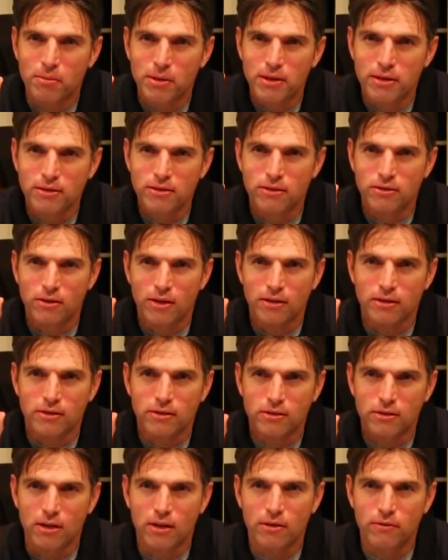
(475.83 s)
but this is a
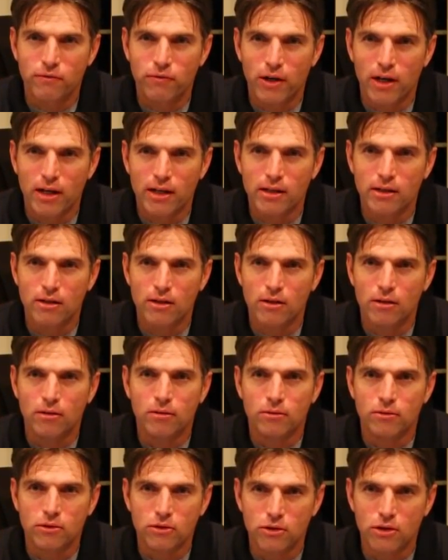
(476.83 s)
stud finder
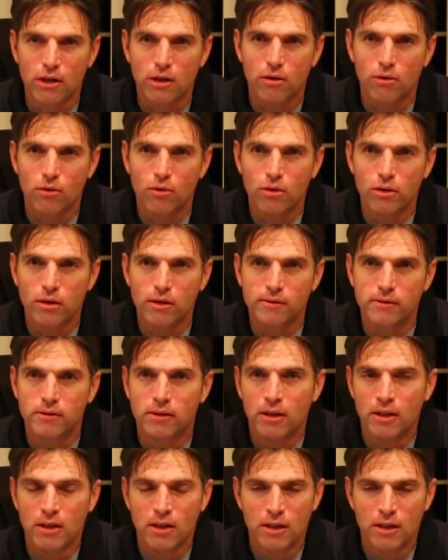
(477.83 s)
on steroids